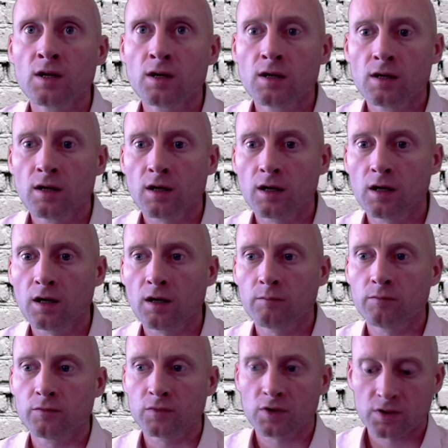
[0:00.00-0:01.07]
Um,
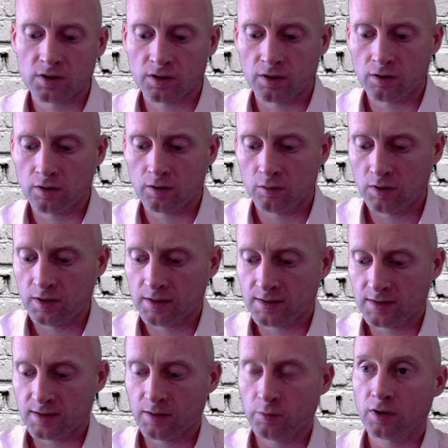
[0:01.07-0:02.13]
so let's say we're
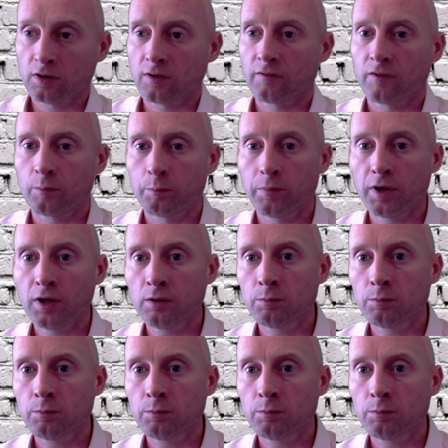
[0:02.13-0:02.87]
looking for Bob.